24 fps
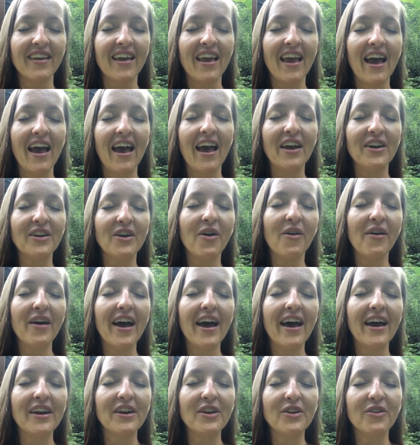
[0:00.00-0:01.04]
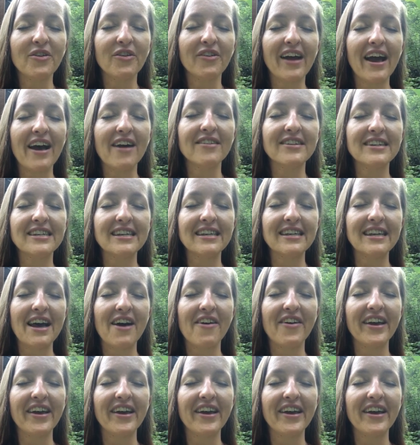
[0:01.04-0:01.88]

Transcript: And go ahead and ground now